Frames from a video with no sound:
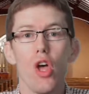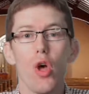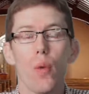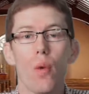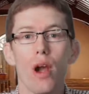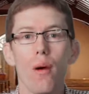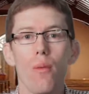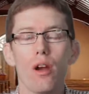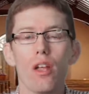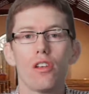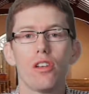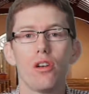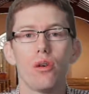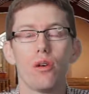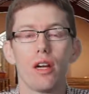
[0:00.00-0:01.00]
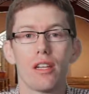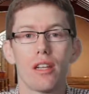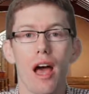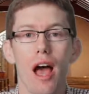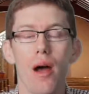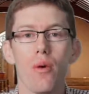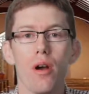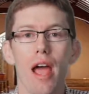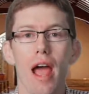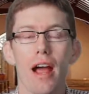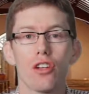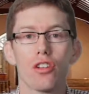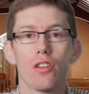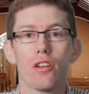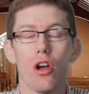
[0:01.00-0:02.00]
what I want to do is I want to
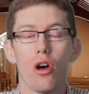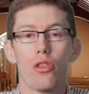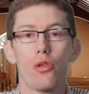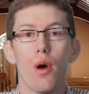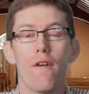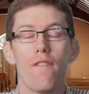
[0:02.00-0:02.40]
actually go through a